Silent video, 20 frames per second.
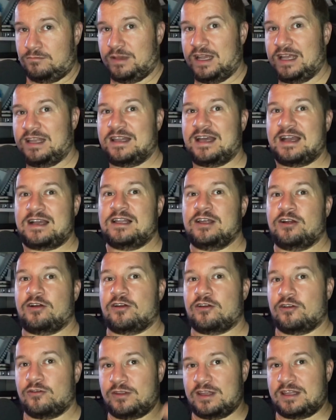making that clear. I
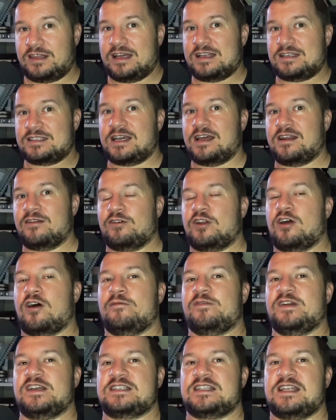know that that's kind of an obvious